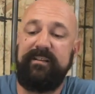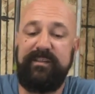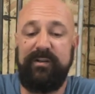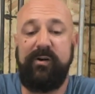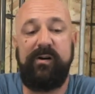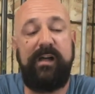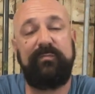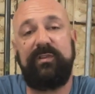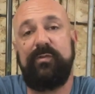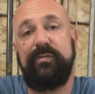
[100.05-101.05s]

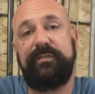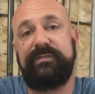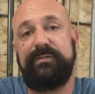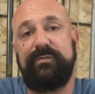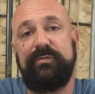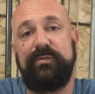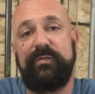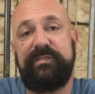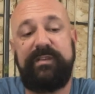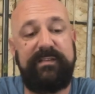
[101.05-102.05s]
I'm loath to
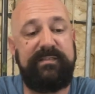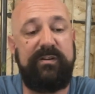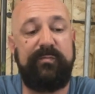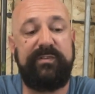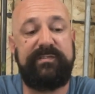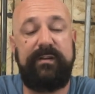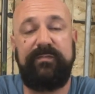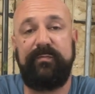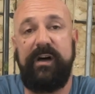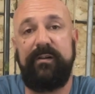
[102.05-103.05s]
say terrible stuff
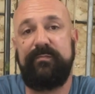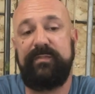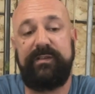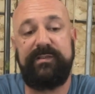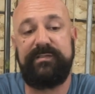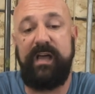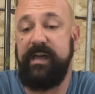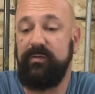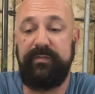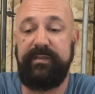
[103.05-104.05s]
about them because I
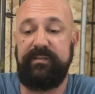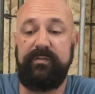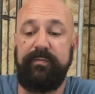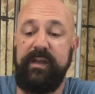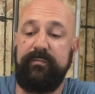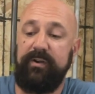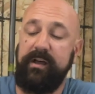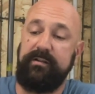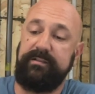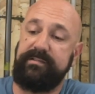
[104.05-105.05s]
don't think they're bad
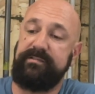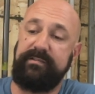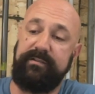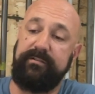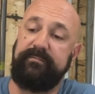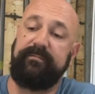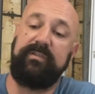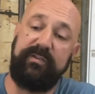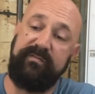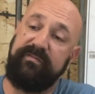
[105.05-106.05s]
products. They're
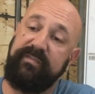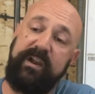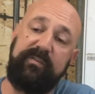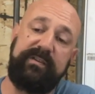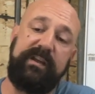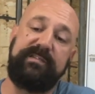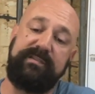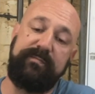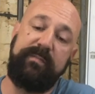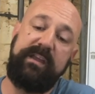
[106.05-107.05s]
very
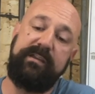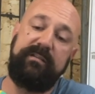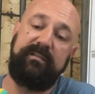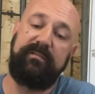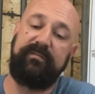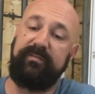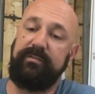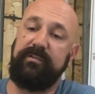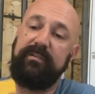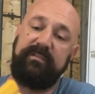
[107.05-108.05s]
nicely made
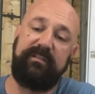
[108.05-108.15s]
for,